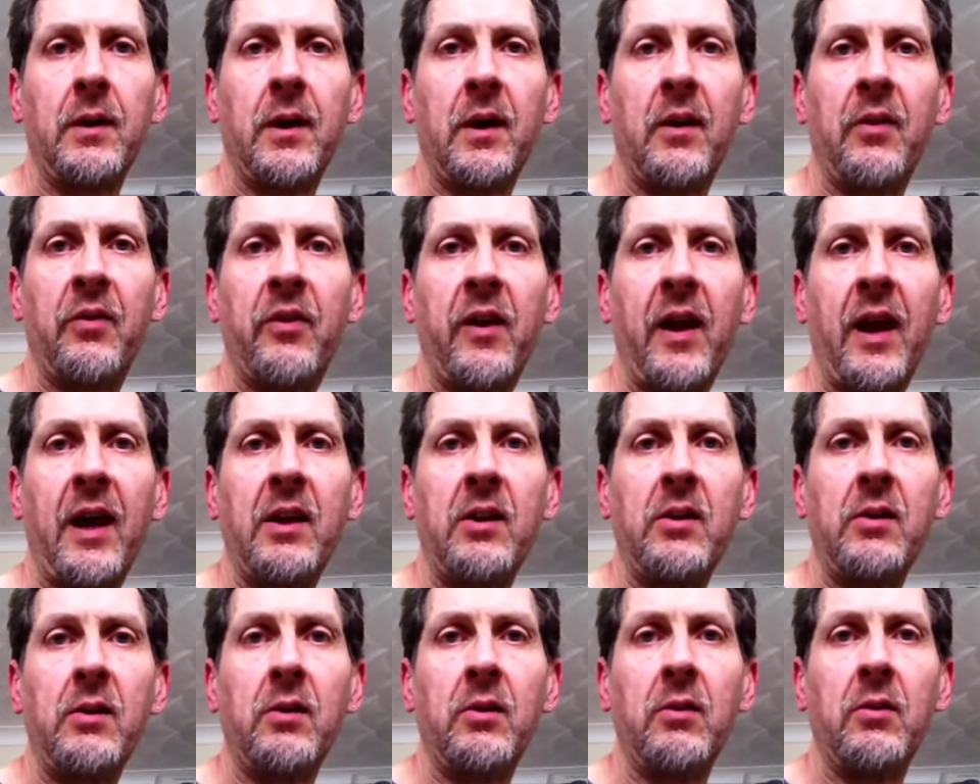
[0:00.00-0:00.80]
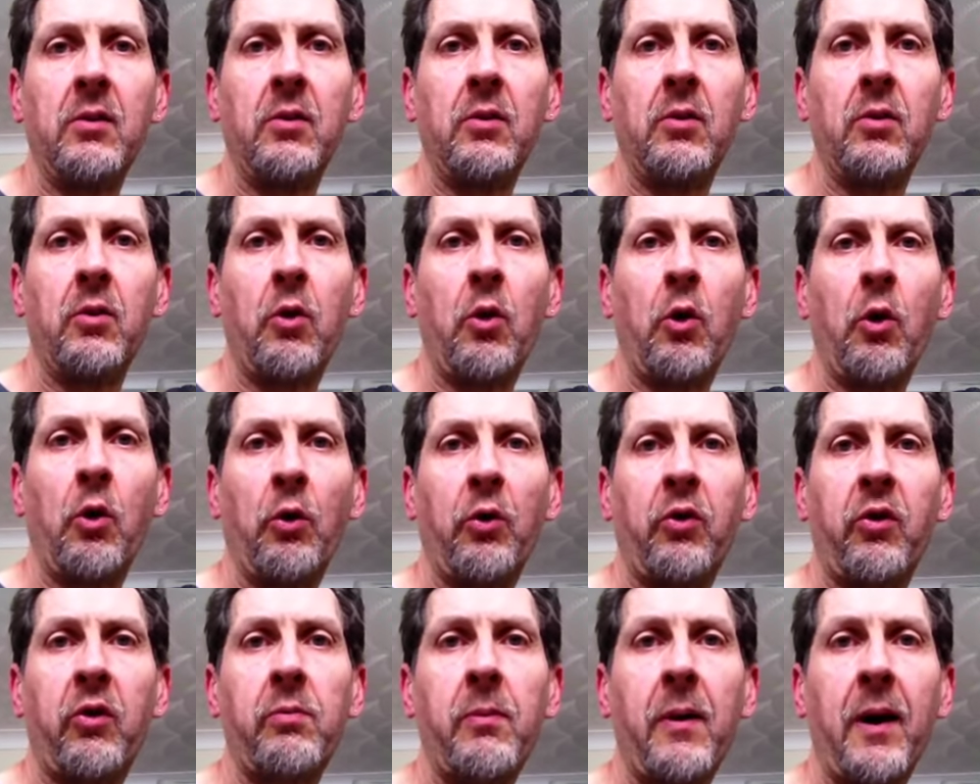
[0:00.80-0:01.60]
And then
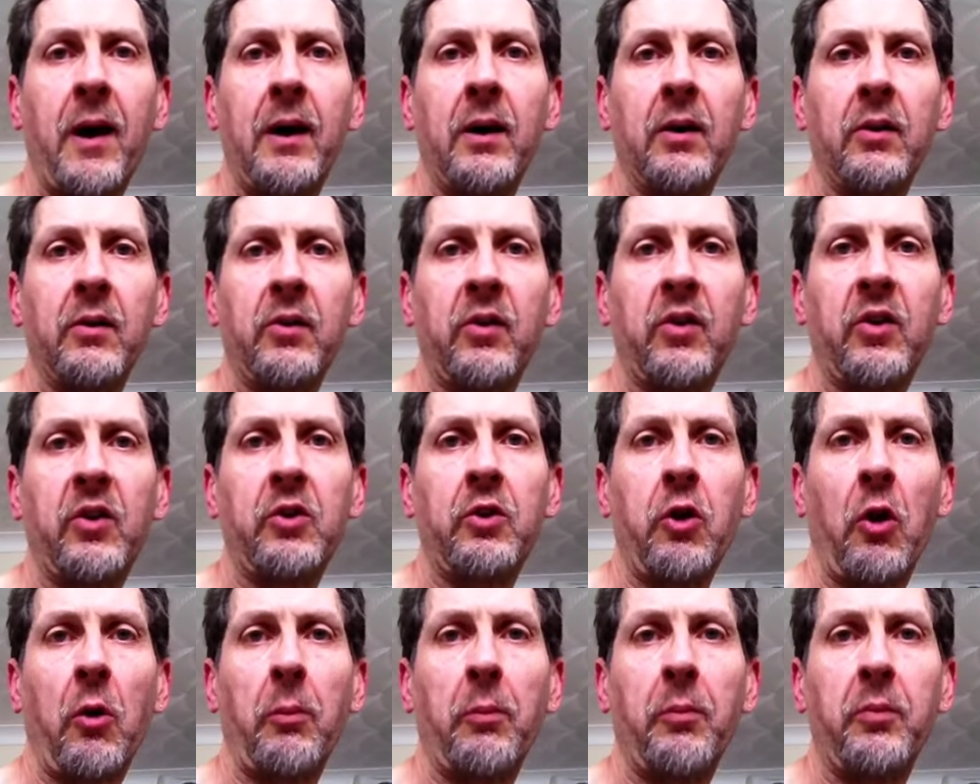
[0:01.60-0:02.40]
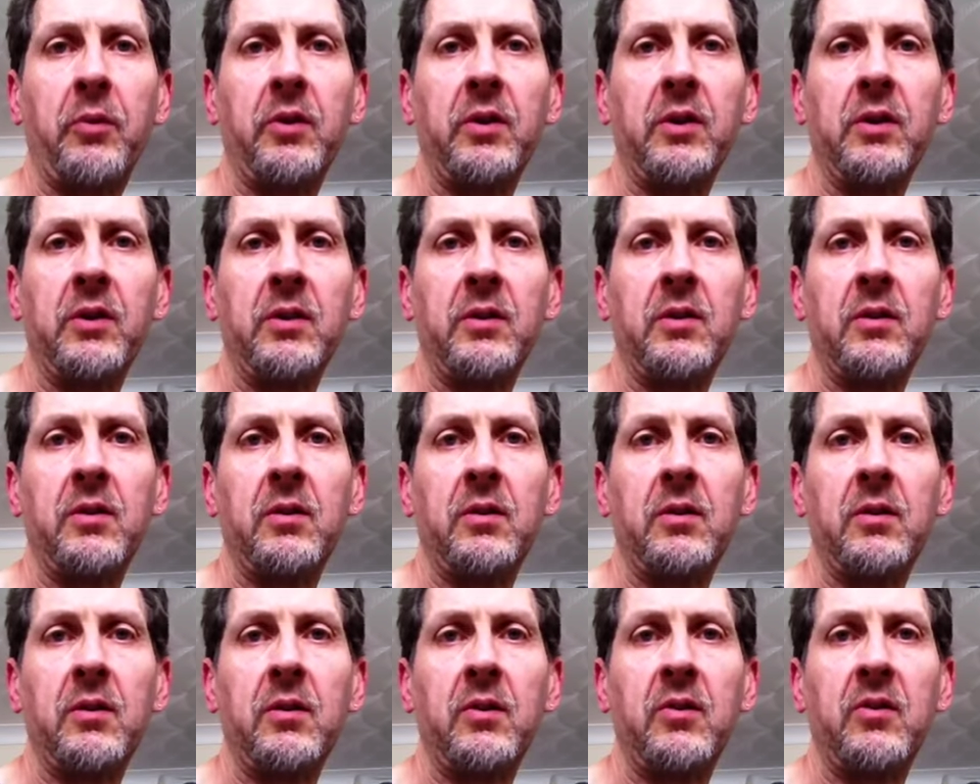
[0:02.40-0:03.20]
all smiles stopped
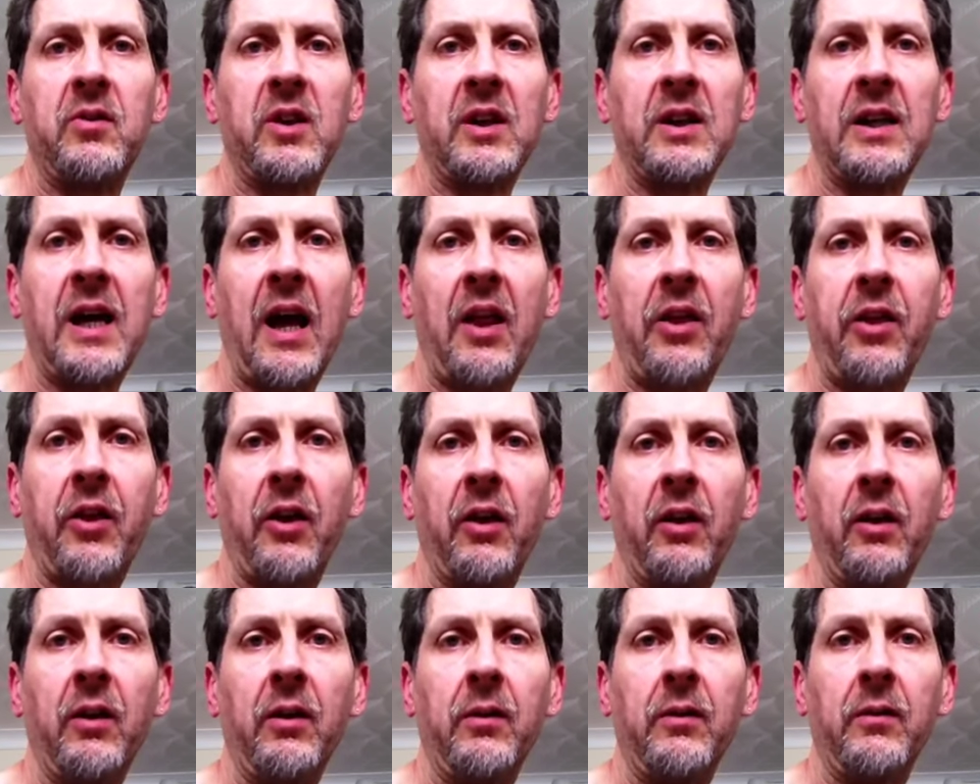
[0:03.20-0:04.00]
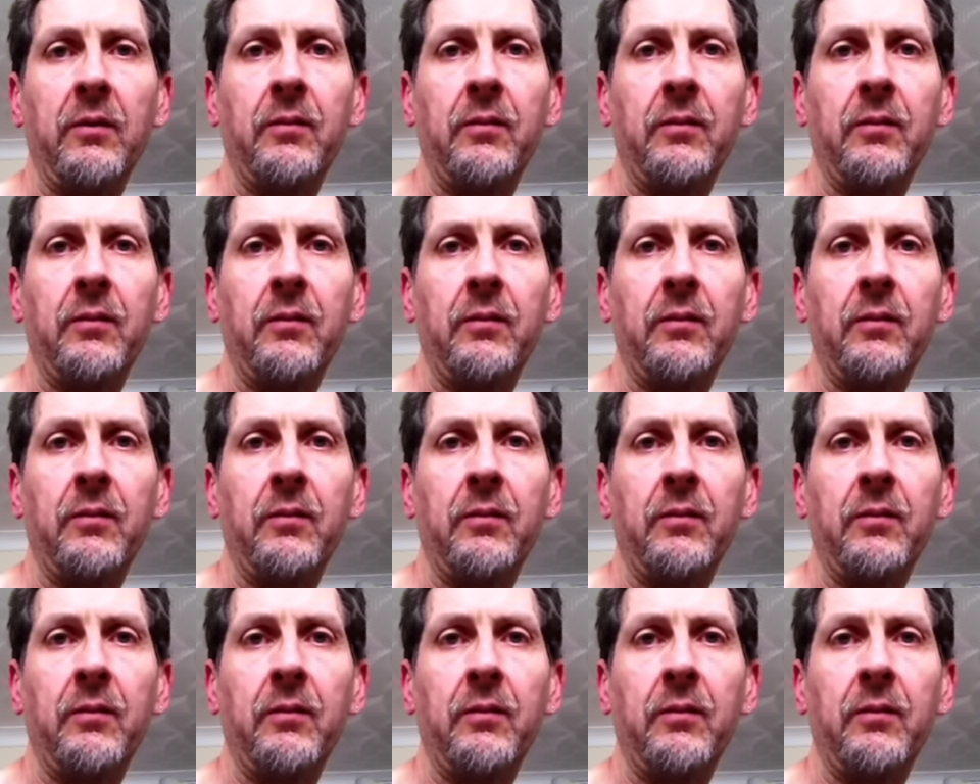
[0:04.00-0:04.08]
together.